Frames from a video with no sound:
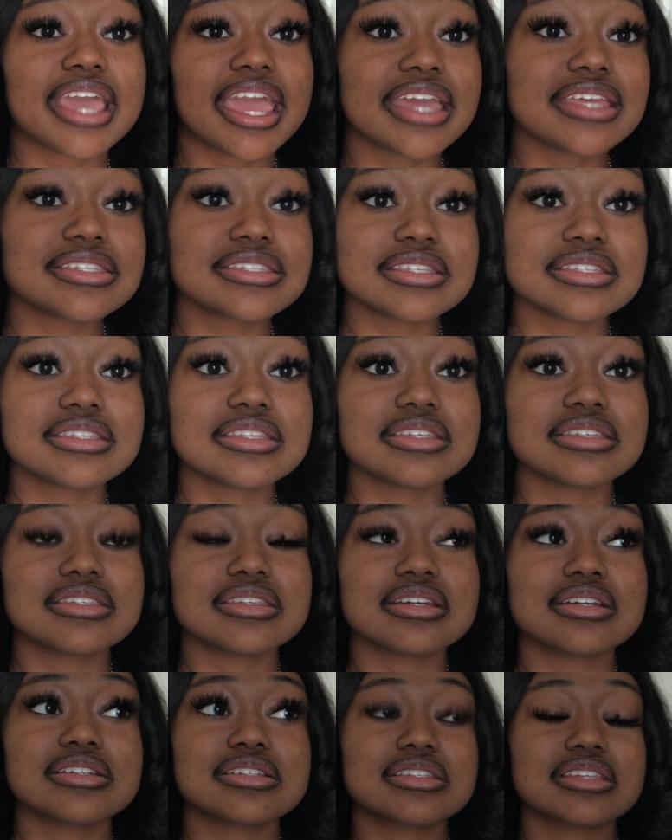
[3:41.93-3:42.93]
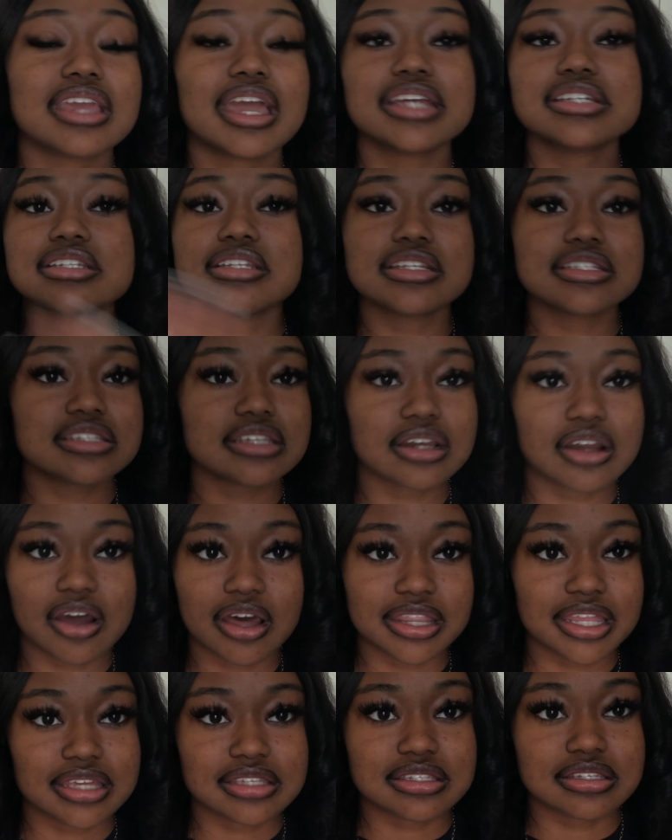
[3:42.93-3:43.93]
ACT seriously. I should have took all
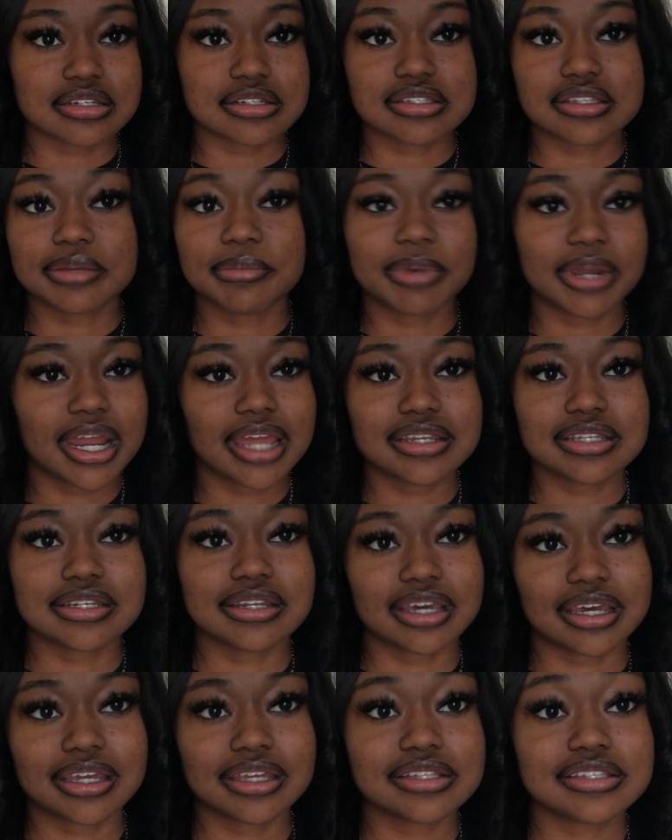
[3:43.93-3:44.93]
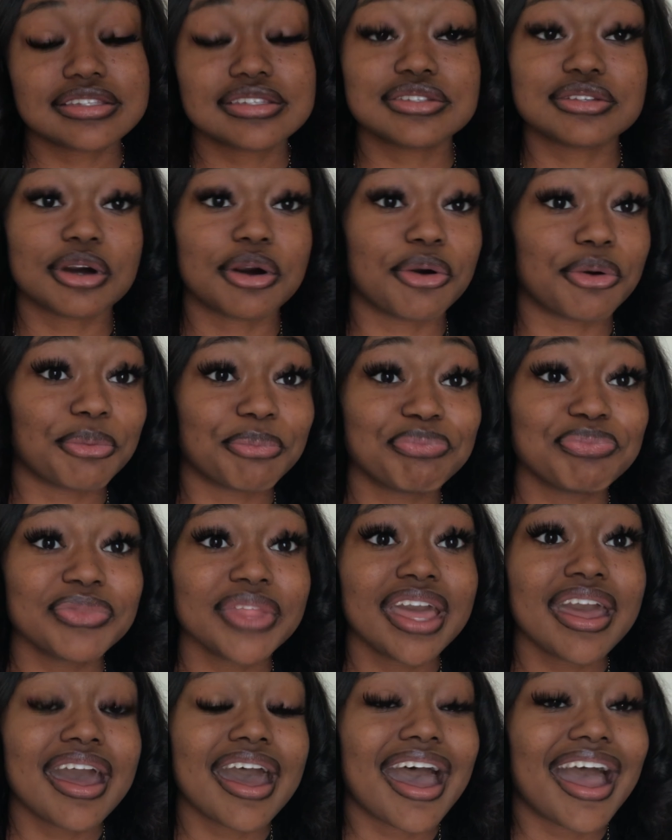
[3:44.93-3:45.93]
that seriously, but I did not. So
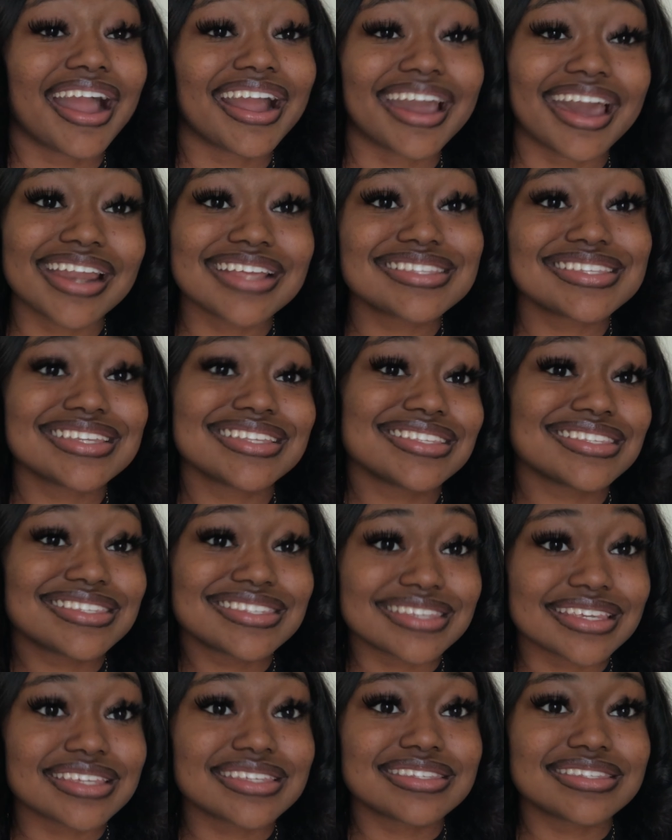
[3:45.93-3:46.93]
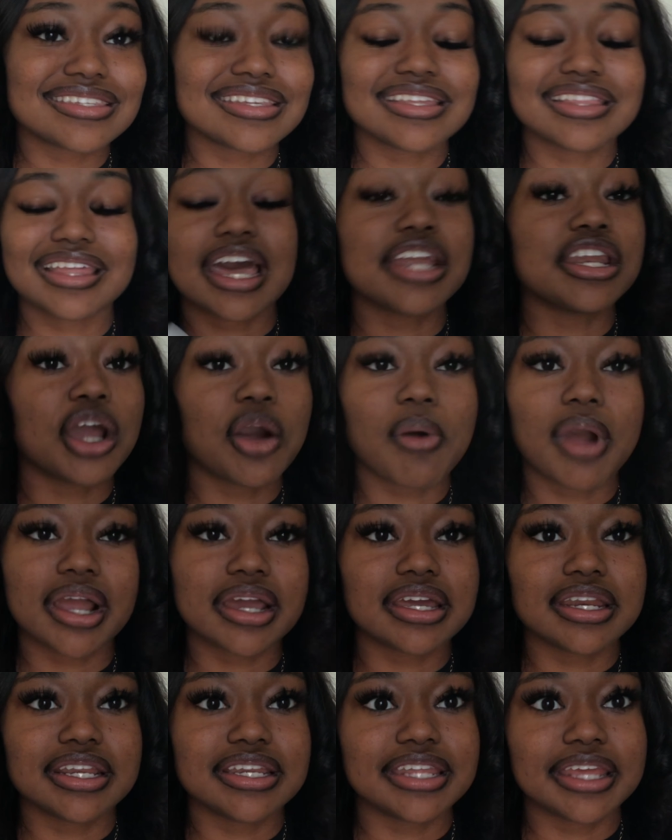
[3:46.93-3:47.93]
I got a 1060. I know I
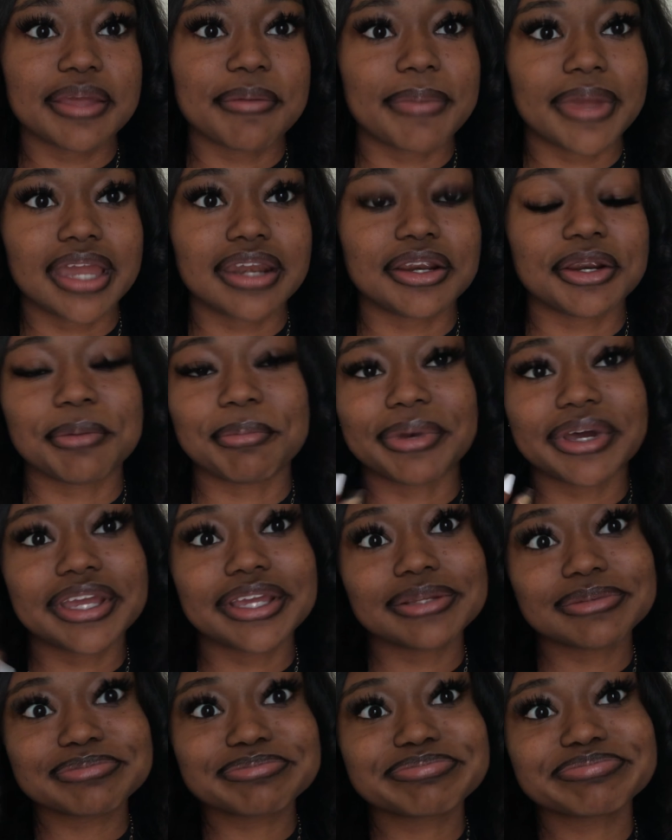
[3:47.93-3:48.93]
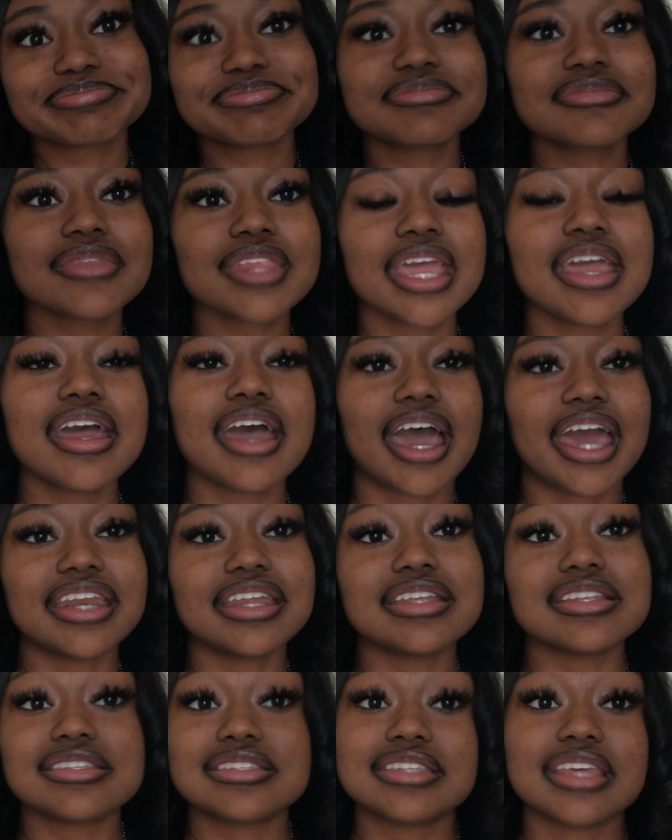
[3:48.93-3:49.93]
could have did better, but I
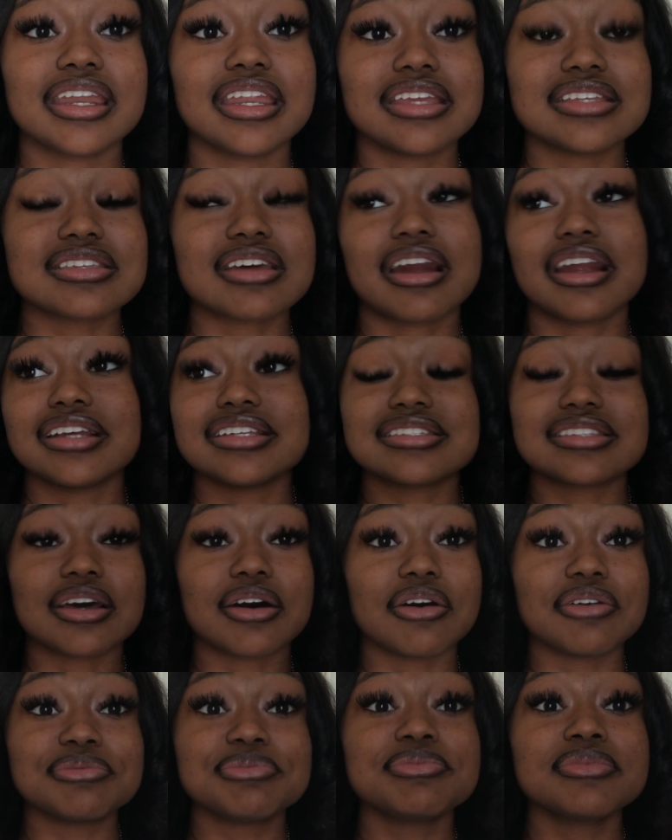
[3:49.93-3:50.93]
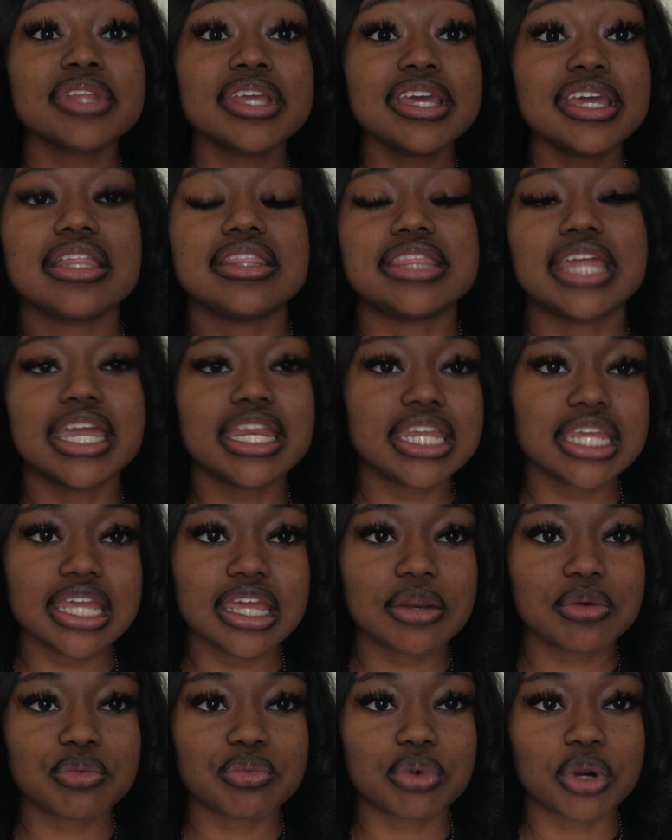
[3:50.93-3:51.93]
didn't study as hard. So they
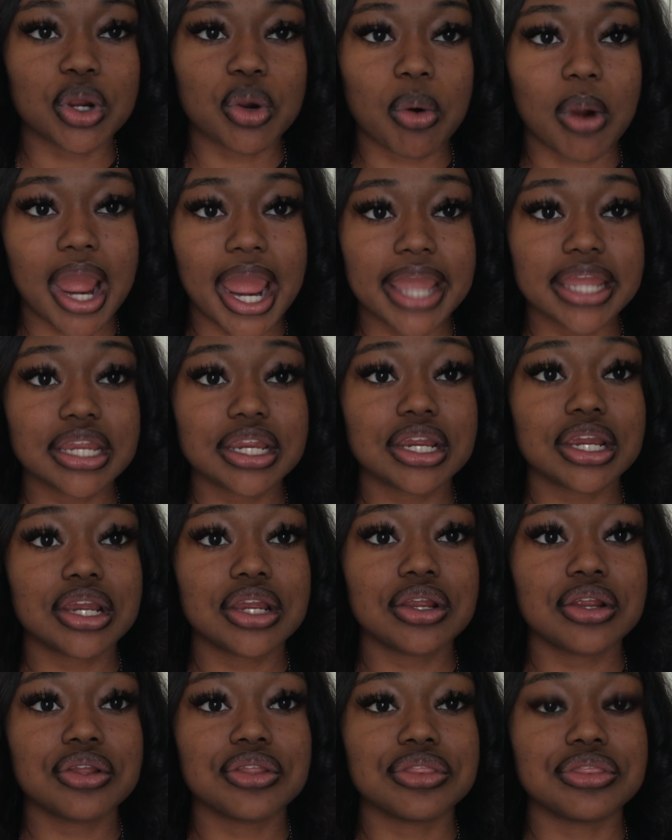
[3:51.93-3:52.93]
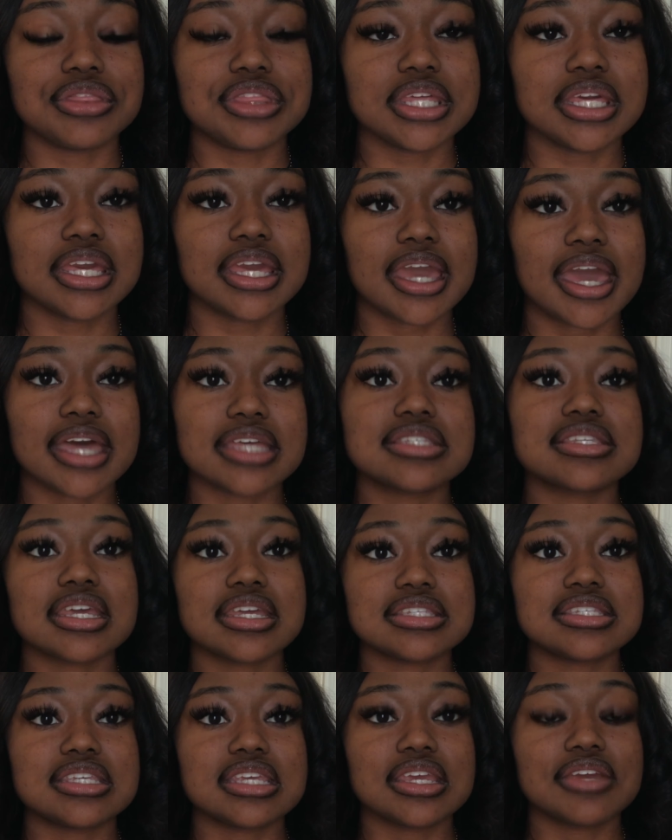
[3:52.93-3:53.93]
didn't require the
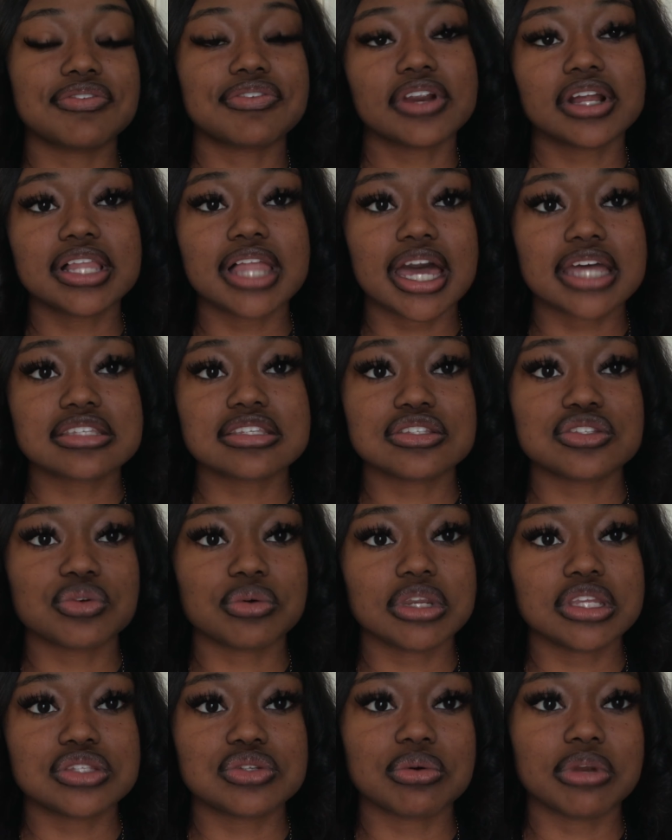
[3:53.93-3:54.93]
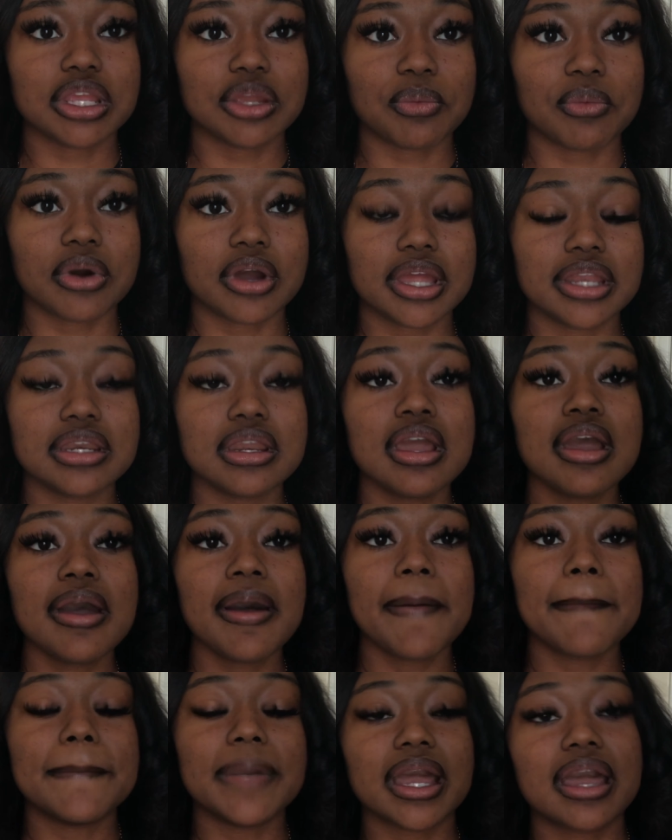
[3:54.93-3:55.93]
SAT for class of 2021
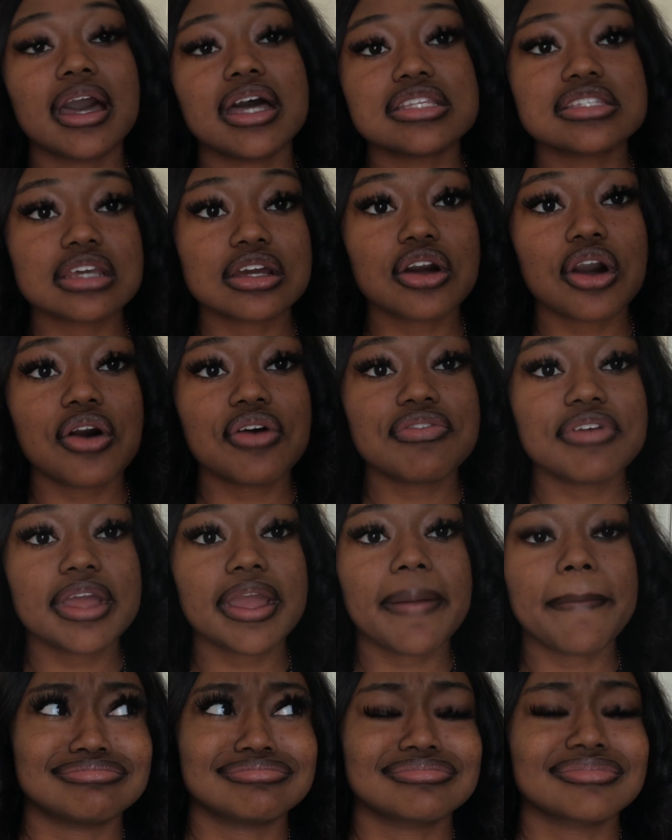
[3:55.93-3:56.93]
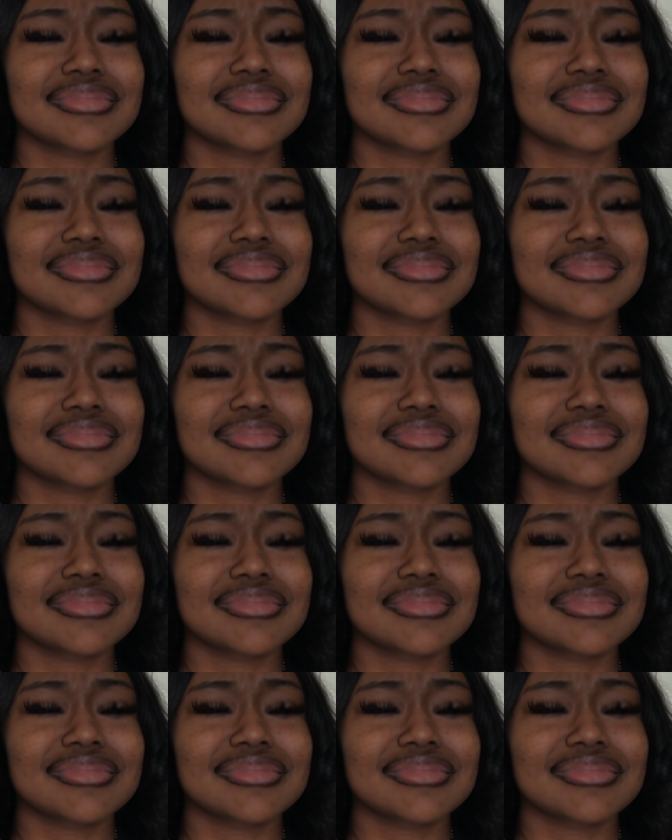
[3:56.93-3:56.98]
because of COVID.